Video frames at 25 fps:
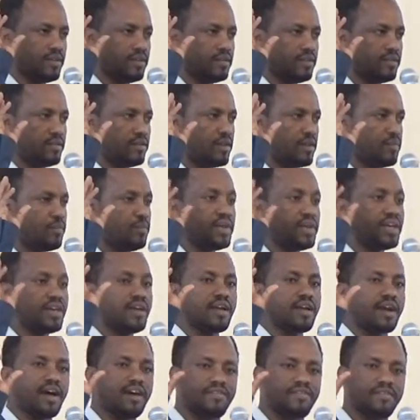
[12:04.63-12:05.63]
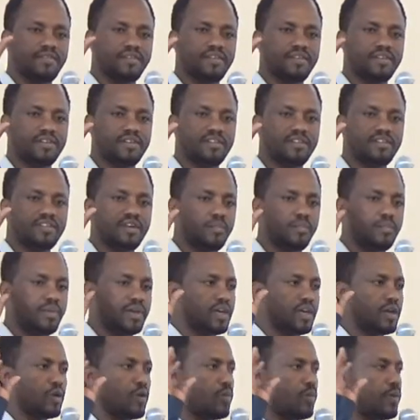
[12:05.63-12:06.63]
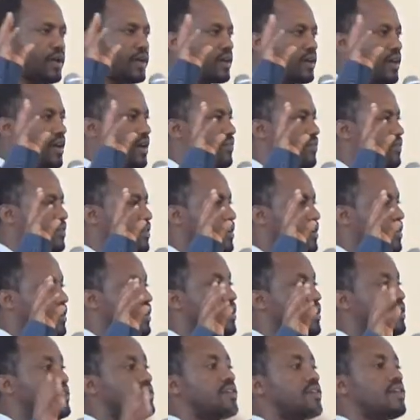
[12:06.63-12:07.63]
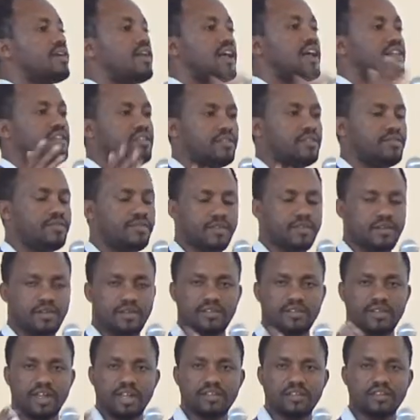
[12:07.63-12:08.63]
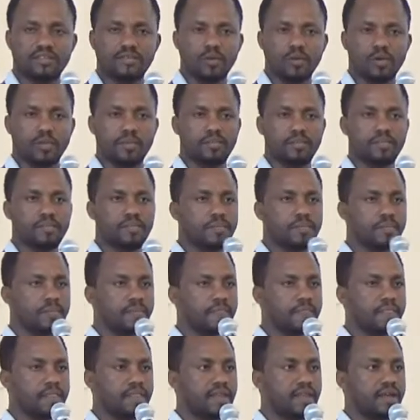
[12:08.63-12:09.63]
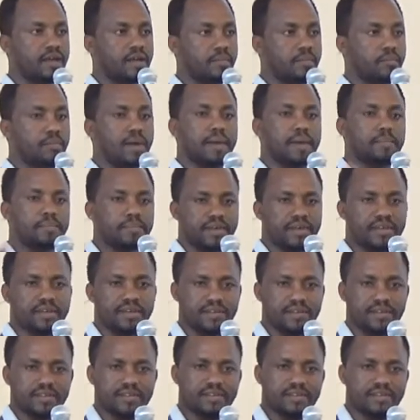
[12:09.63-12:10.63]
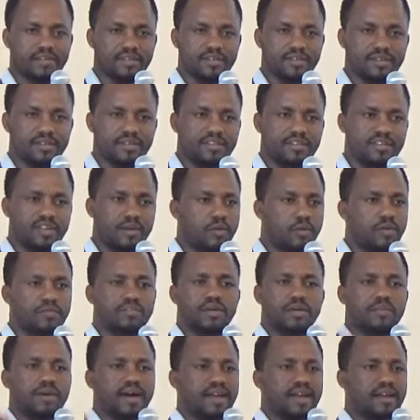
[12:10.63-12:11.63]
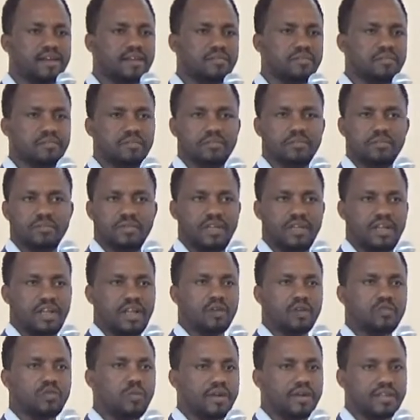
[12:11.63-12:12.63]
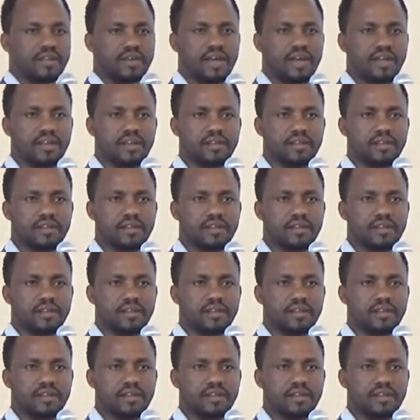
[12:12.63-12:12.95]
The big graph, the big global graph is resulted from mapping. Some of them are done automatically.